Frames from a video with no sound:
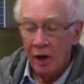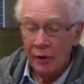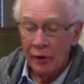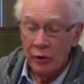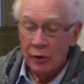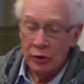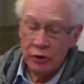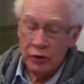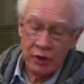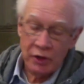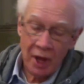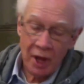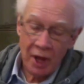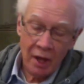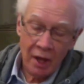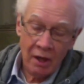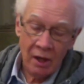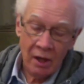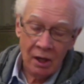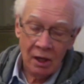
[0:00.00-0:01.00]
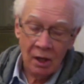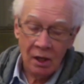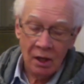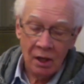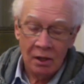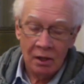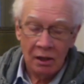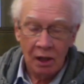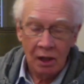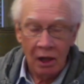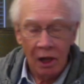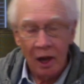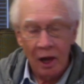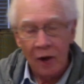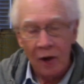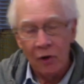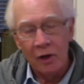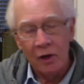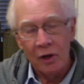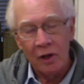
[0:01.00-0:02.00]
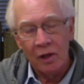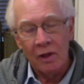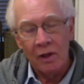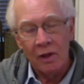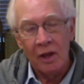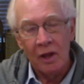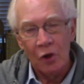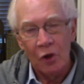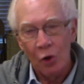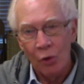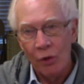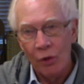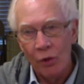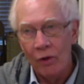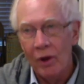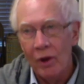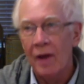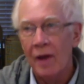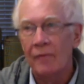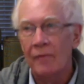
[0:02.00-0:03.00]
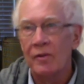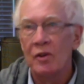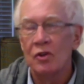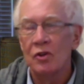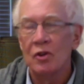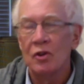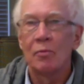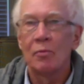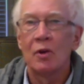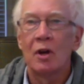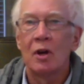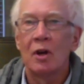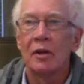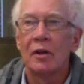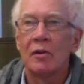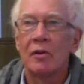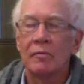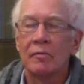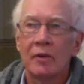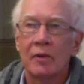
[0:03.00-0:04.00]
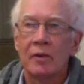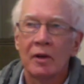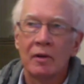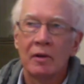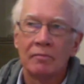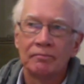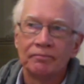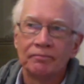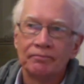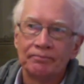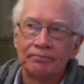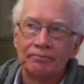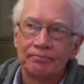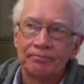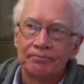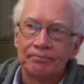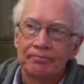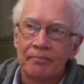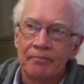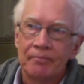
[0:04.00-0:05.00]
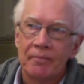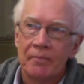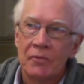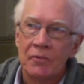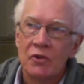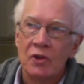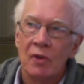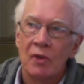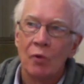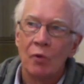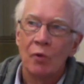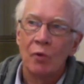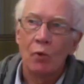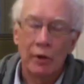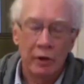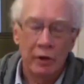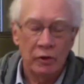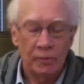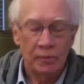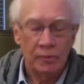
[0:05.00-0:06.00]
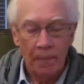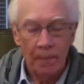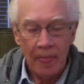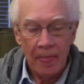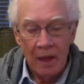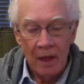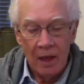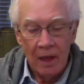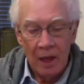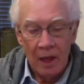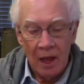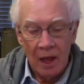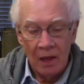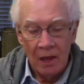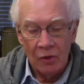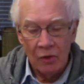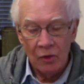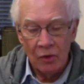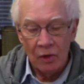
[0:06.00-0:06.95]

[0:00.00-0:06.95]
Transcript: understanding and clarity, they know they're having some kind of self-awareness. And